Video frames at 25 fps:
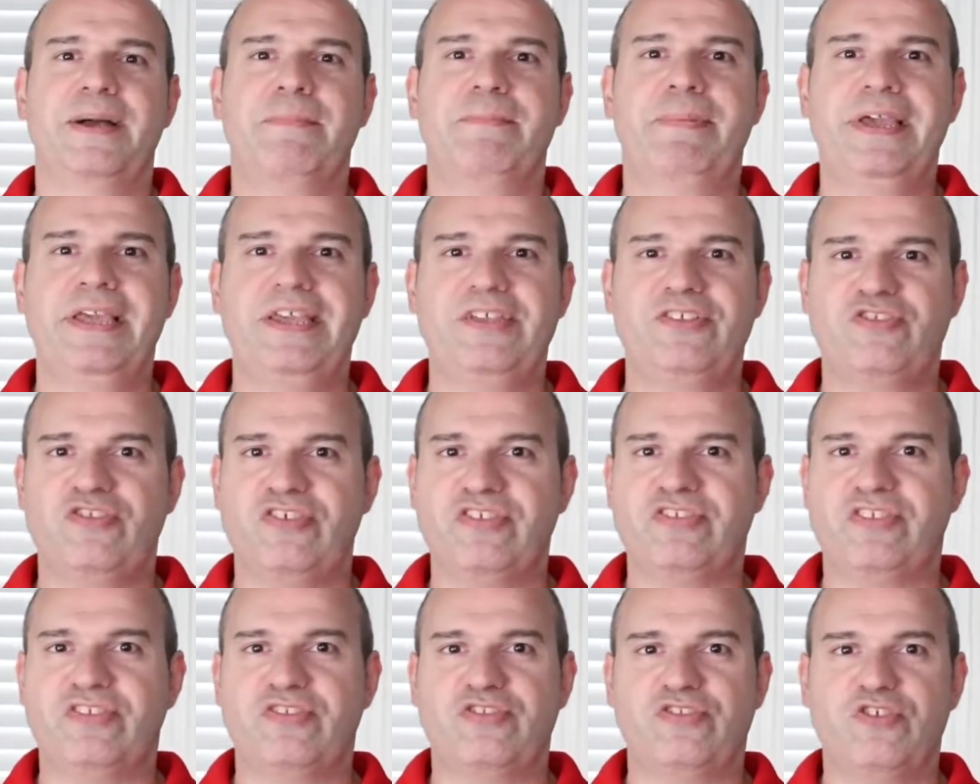But he's
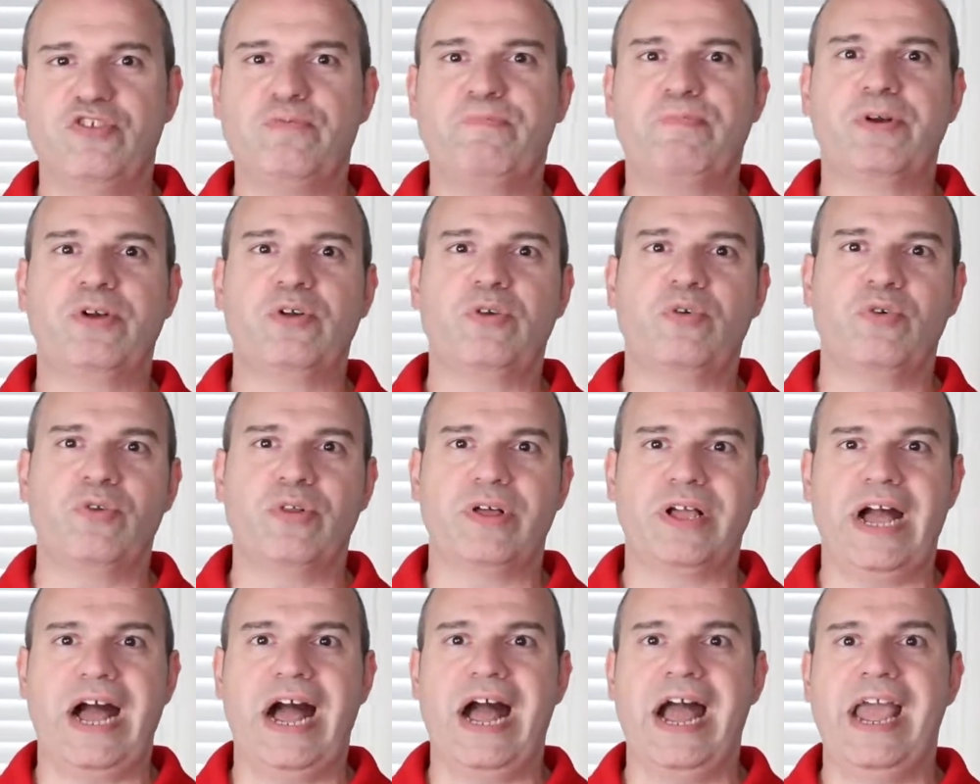just a super
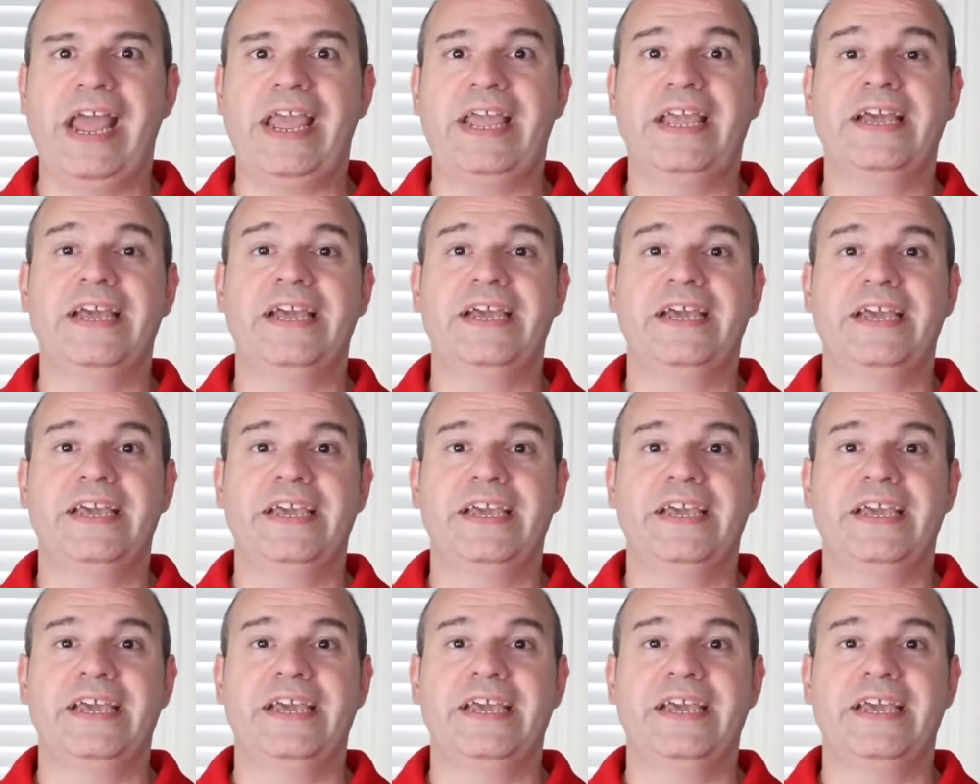cool guy.